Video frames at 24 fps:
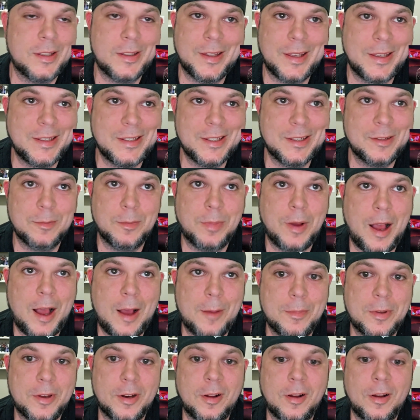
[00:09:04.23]
and they didn't
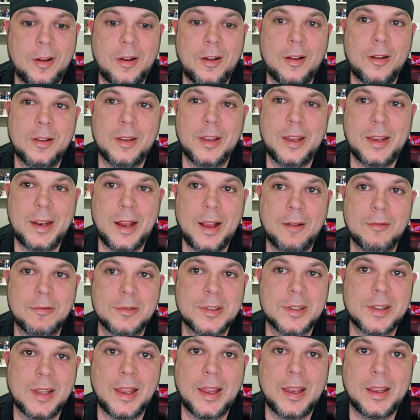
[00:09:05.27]
pop at all. And I
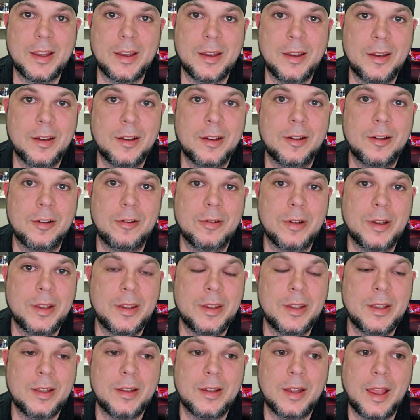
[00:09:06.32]
was like, uh-oh. And
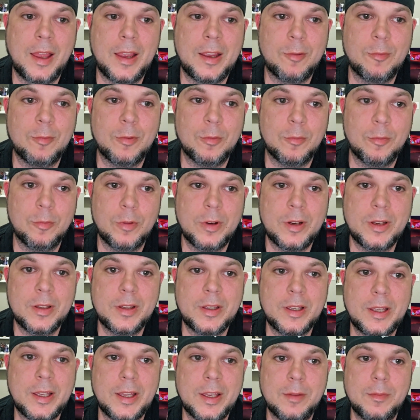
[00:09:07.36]
then like, what
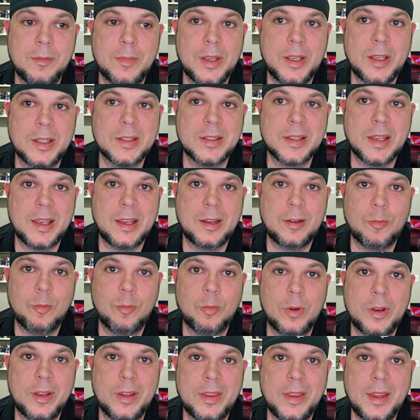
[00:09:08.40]
really hit me is like
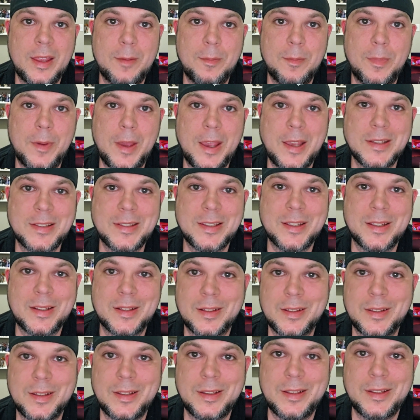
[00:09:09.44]
when they
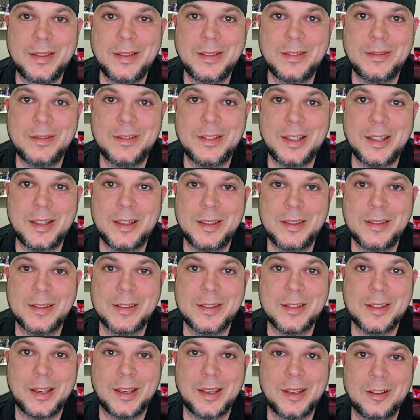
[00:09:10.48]
basically didn't
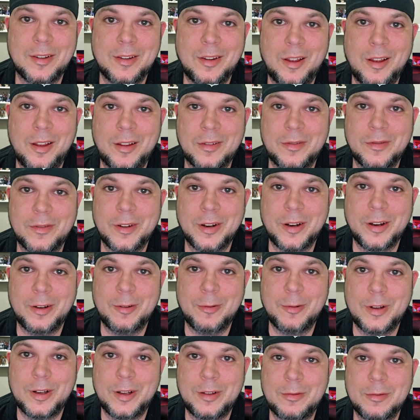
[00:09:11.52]
sing along very
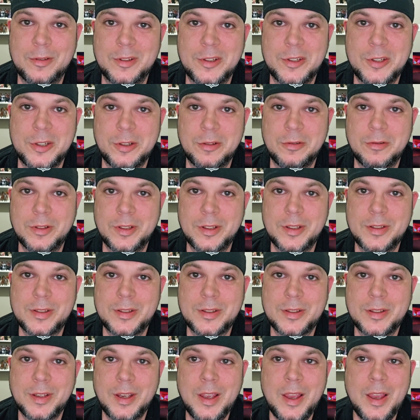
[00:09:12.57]
well with
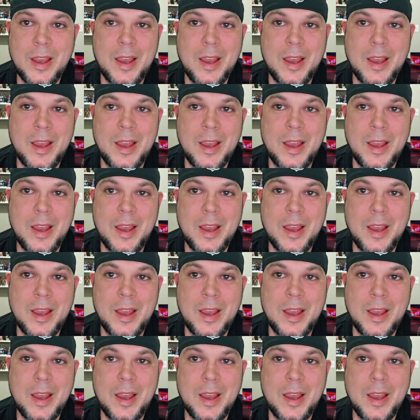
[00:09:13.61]
Judas.